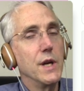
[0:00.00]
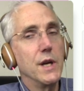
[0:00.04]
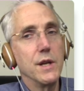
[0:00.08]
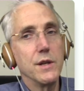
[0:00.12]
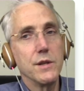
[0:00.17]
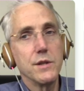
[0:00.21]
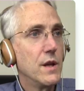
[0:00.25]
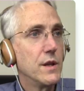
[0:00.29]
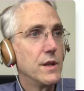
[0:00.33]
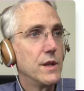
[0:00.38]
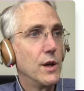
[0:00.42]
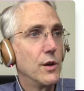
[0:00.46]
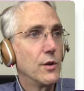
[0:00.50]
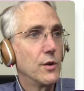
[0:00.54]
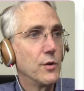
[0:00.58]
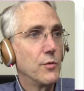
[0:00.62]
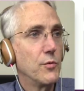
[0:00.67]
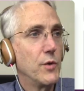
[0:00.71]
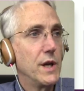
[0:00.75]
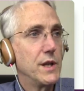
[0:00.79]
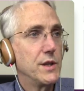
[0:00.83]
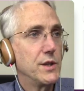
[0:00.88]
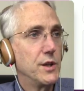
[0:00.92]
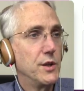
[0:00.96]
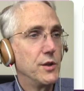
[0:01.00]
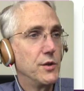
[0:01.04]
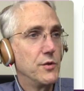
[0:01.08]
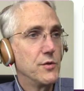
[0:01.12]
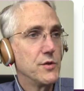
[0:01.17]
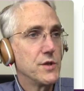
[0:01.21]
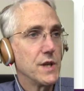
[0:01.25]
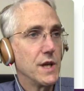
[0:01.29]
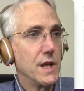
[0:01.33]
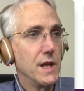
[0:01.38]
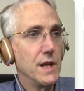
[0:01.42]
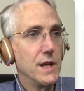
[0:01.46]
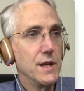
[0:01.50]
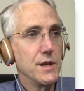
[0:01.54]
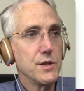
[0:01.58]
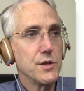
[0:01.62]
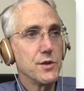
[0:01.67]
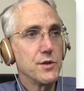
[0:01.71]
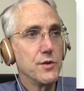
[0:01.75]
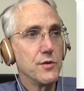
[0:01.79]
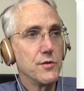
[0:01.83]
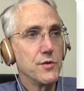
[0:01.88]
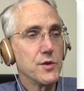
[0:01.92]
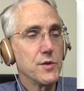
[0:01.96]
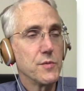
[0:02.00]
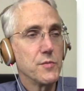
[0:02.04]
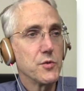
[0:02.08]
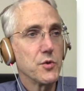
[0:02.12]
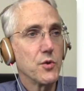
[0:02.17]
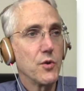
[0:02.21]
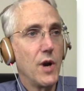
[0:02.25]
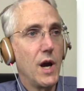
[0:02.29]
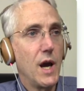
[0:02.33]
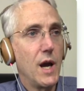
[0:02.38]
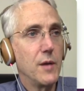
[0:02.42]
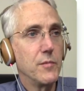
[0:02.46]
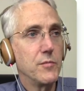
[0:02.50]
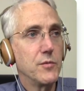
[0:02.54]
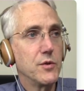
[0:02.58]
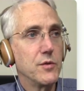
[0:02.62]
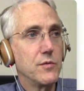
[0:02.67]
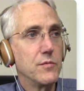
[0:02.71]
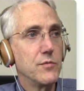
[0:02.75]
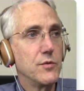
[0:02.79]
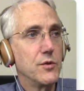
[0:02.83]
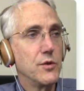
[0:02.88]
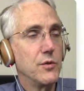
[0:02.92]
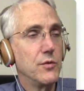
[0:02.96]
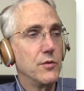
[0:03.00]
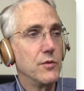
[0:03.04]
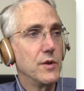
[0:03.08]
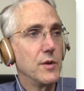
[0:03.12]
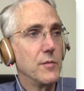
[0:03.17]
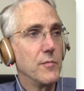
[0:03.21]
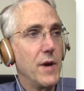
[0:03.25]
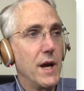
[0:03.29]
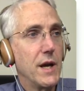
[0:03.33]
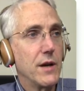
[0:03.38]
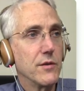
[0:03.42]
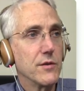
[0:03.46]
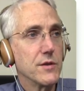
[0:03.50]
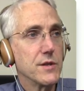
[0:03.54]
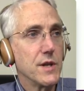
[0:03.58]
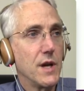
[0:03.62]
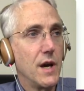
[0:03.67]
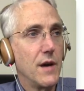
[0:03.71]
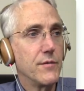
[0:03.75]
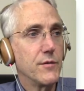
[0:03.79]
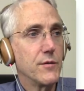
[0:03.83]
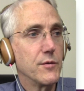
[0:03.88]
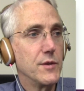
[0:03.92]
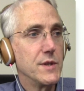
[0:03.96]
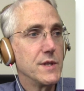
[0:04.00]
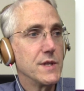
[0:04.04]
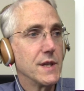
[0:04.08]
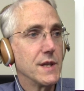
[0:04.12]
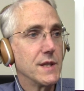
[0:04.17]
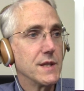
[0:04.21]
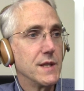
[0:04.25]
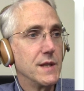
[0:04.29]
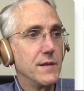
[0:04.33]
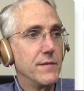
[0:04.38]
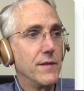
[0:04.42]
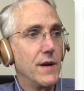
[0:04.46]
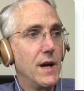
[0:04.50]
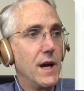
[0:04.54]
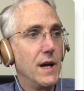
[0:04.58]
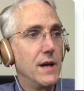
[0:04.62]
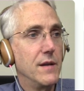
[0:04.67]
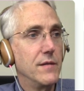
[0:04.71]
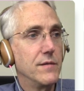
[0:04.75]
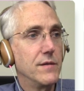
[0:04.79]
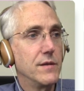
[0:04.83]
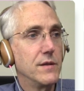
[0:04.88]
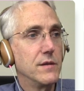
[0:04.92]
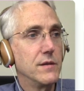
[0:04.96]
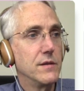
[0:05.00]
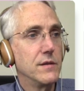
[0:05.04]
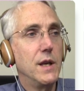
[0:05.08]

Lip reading: the only way to use it is to subscribe to the Microsoft 365.